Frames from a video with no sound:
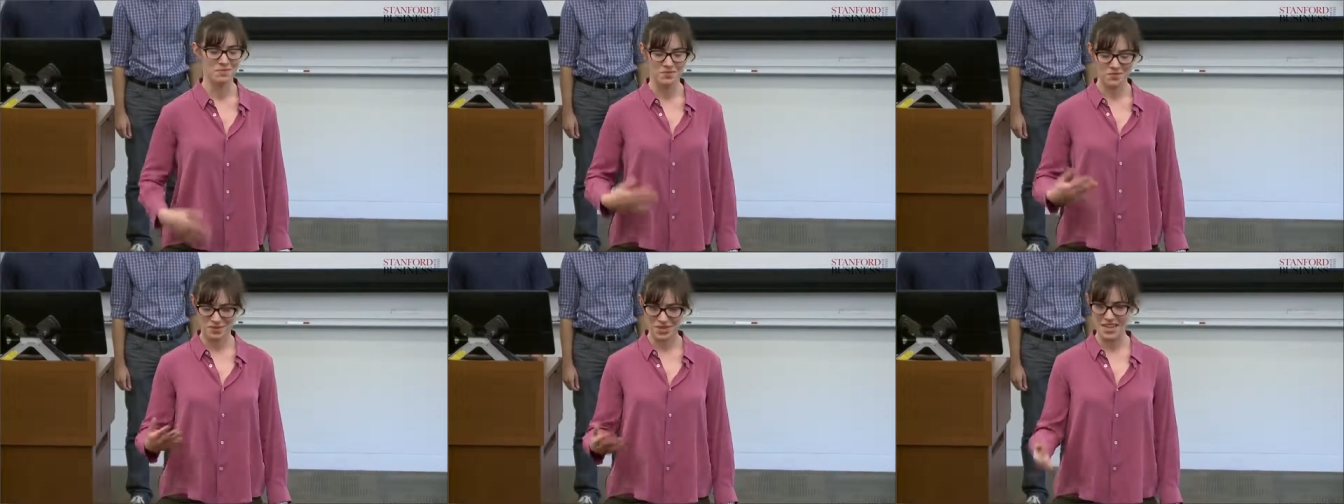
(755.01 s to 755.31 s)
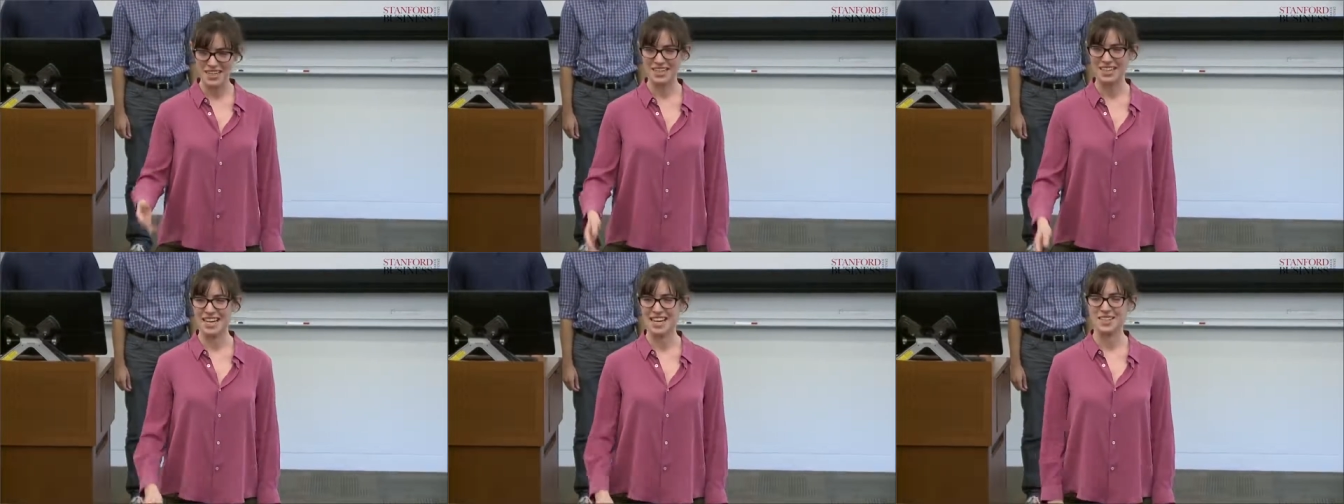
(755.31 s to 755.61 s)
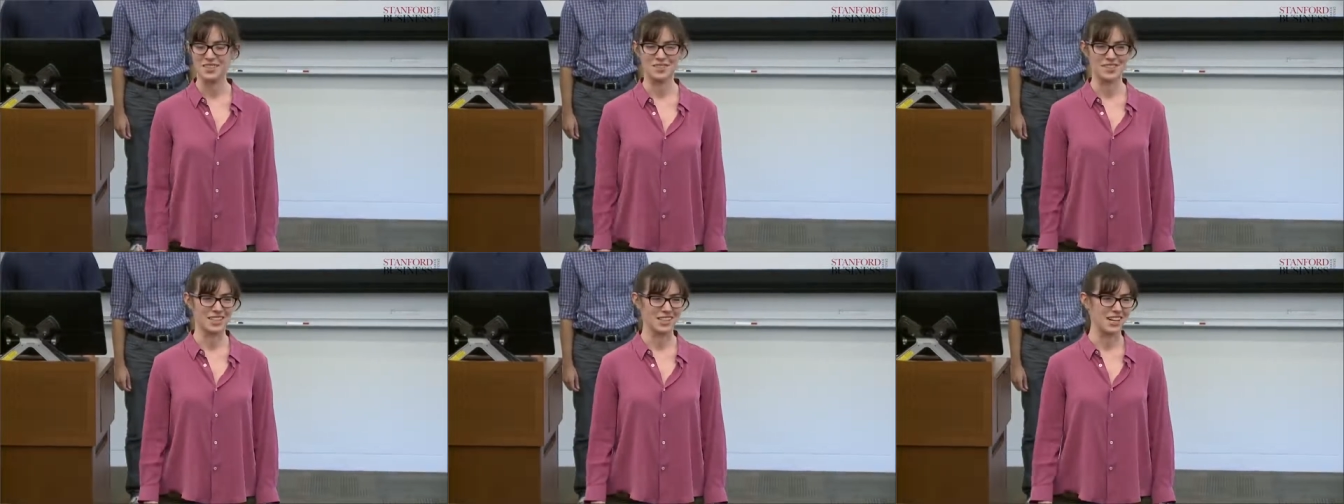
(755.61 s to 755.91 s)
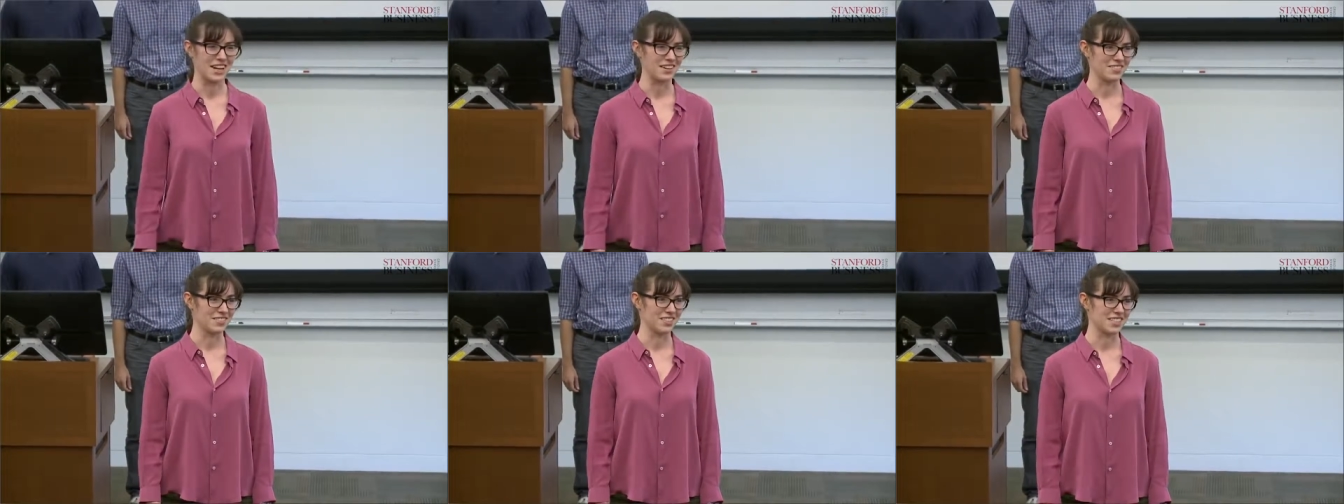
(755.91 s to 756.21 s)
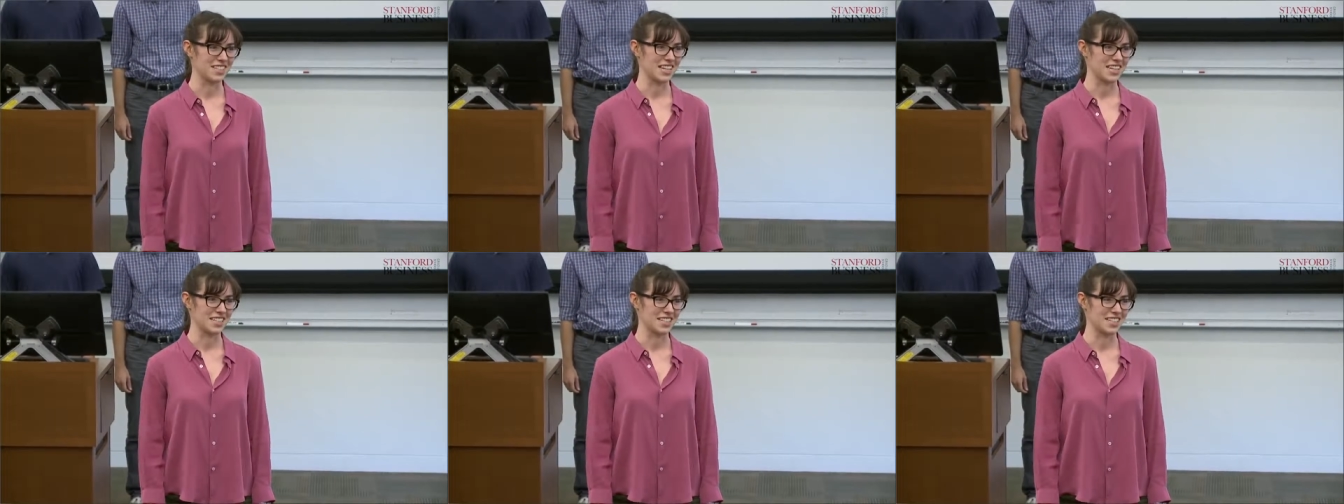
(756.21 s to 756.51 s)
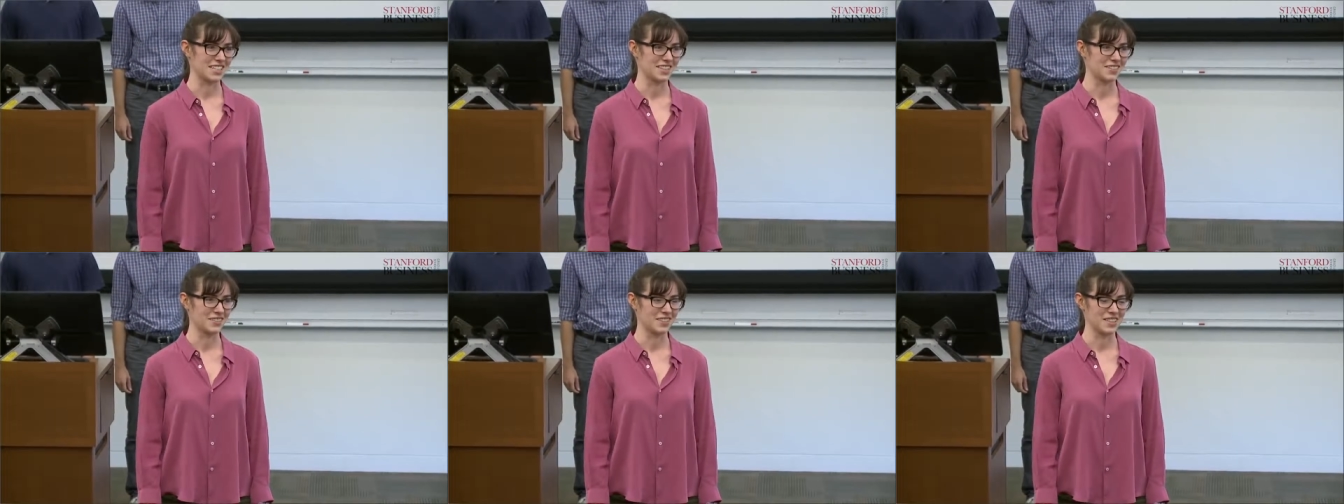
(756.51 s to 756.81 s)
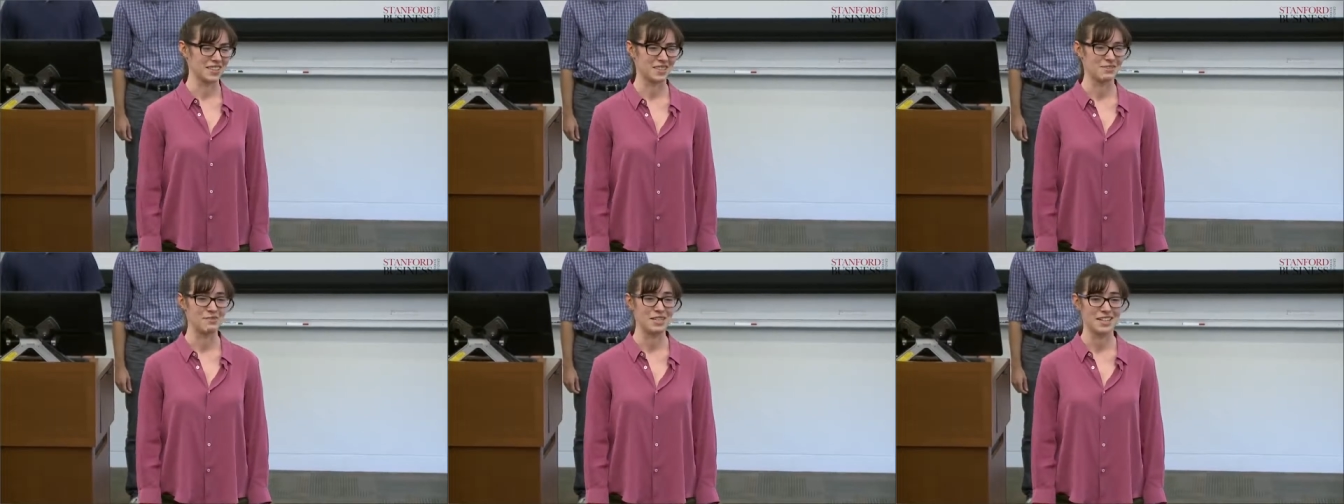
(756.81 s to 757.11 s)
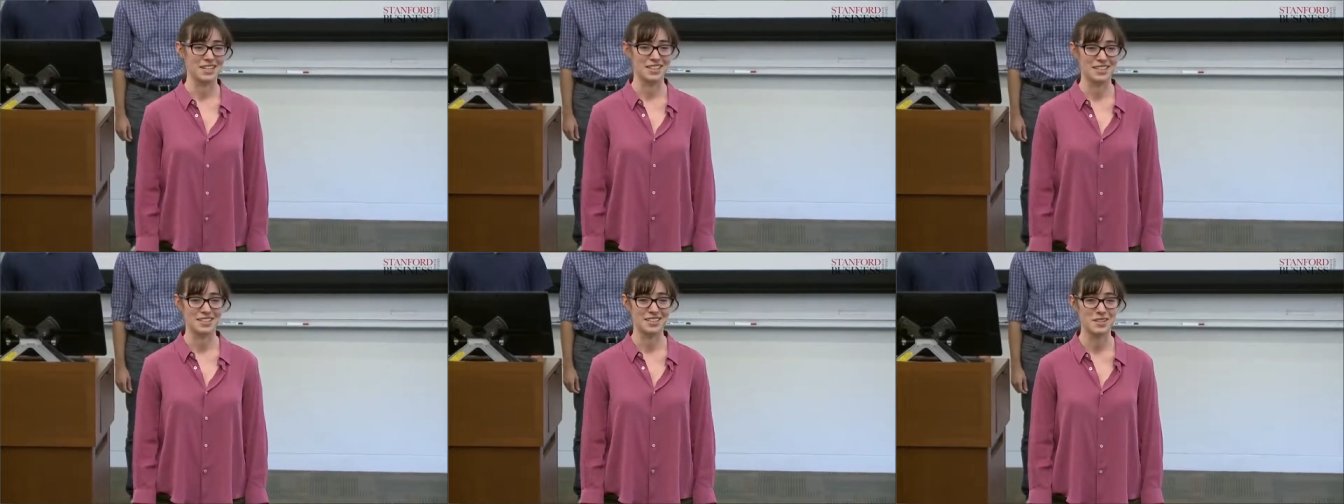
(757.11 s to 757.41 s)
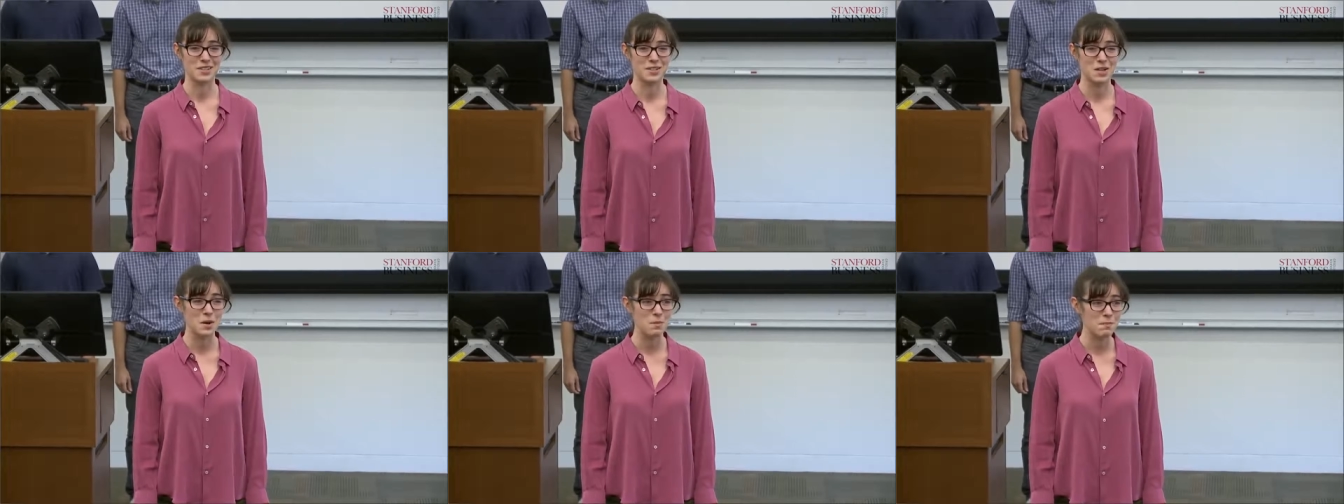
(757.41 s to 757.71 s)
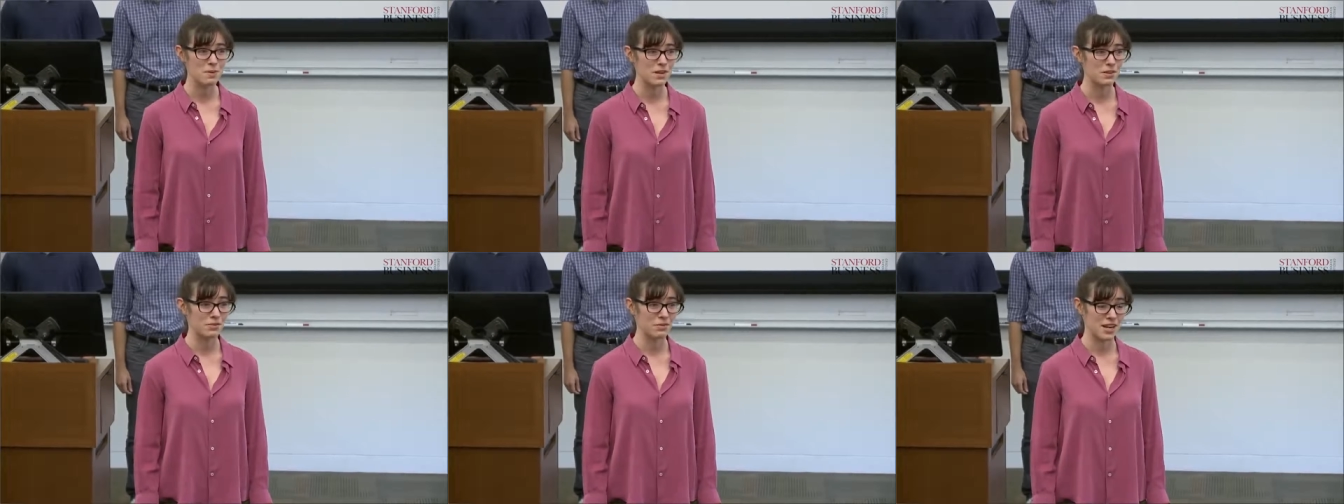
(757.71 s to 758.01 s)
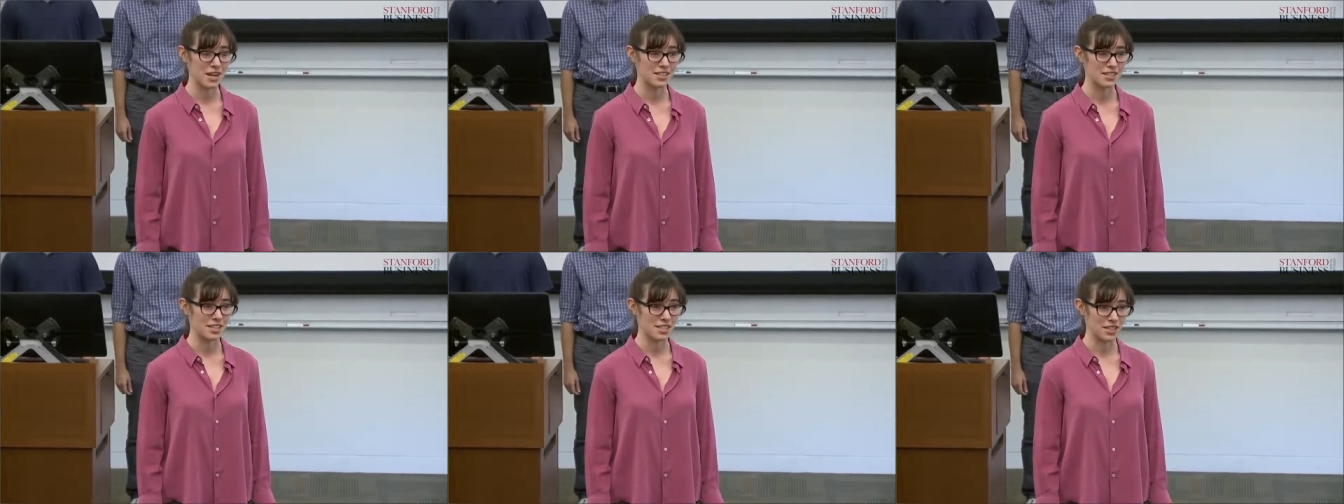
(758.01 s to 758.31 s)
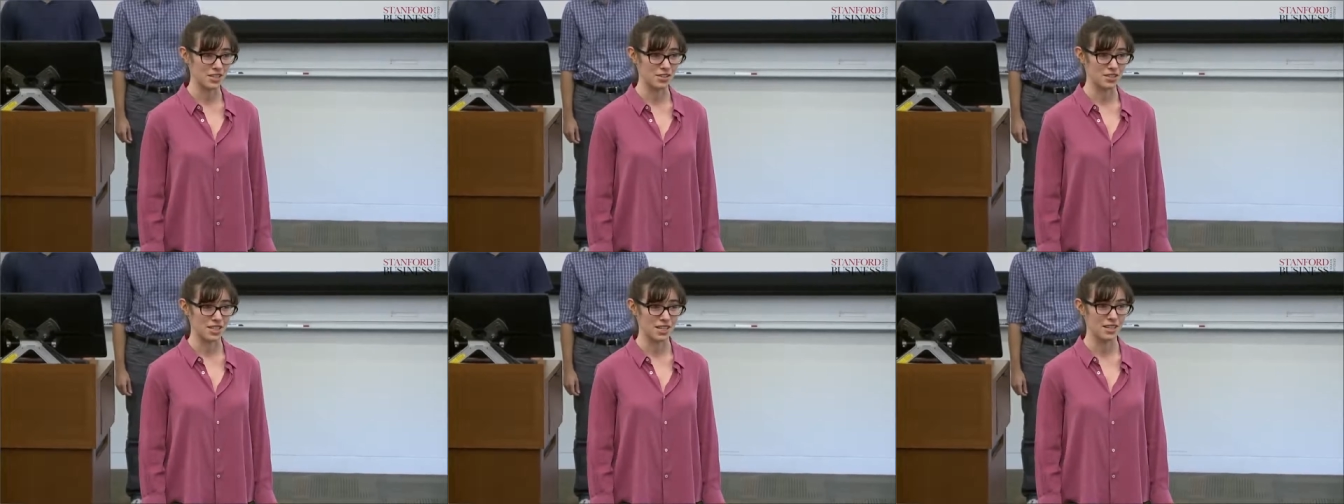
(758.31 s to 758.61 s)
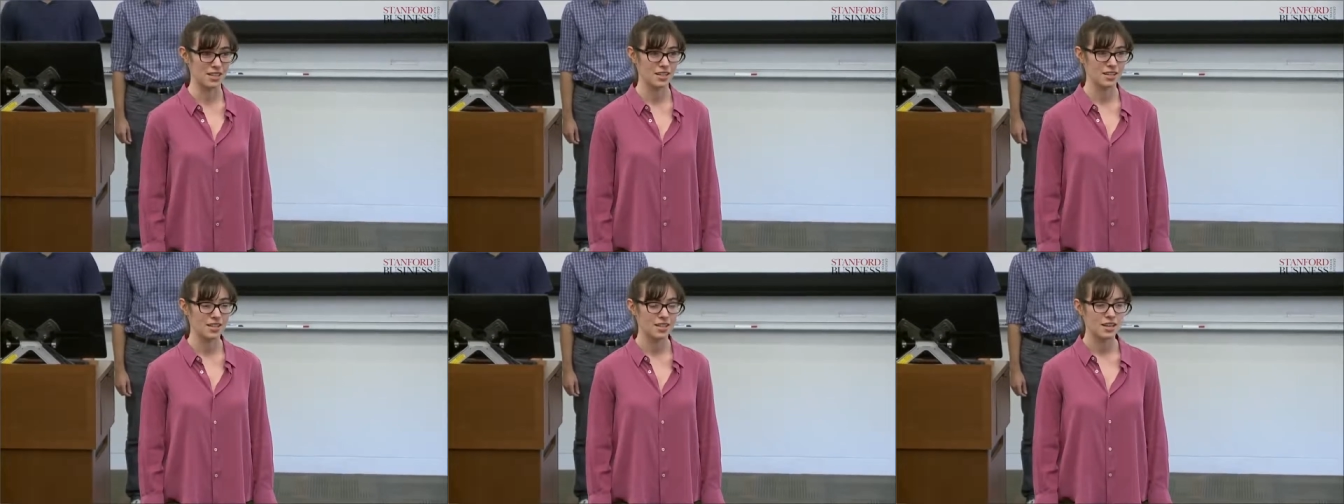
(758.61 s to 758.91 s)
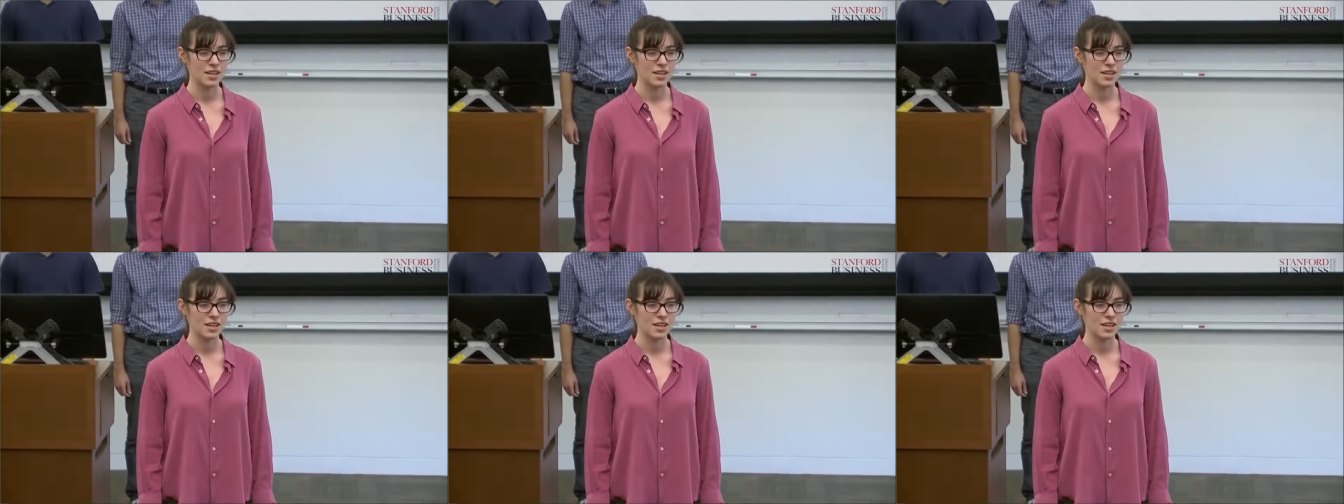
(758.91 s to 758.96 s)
re-engage with a conversation with the speaker, so don't be afraid to use it.